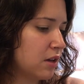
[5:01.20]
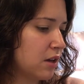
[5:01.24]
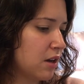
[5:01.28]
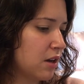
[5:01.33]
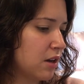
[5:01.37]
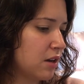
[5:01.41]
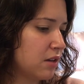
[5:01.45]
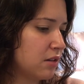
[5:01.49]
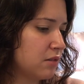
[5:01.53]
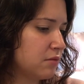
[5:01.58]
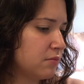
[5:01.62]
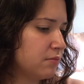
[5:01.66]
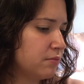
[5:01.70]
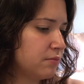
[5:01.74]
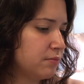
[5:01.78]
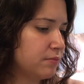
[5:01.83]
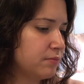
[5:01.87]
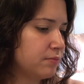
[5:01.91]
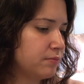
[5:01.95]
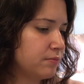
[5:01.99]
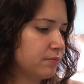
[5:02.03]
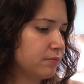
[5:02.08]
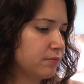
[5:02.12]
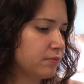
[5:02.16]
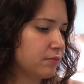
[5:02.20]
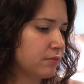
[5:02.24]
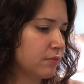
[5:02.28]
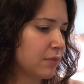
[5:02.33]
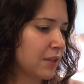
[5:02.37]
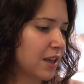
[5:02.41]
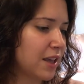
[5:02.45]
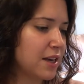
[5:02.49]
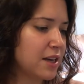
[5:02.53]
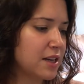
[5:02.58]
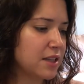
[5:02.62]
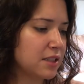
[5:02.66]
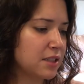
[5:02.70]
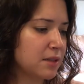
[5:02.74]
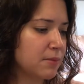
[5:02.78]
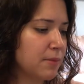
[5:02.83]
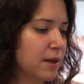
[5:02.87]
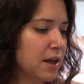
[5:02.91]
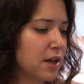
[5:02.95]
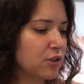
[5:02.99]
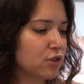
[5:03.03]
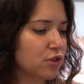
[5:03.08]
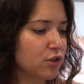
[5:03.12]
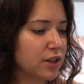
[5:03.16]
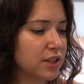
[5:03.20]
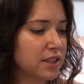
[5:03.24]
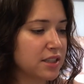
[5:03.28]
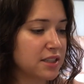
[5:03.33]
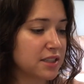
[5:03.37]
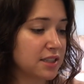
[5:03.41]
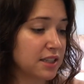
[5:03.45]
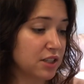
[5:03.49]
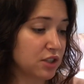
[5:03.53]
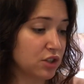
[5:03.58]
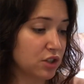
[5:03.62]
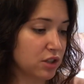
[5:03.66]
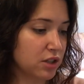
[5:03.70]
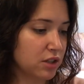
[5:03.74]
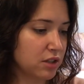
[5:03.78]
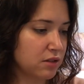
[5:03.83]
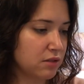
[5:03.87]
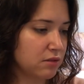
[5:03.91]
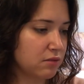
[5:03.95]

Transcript: Um, and it's about transition.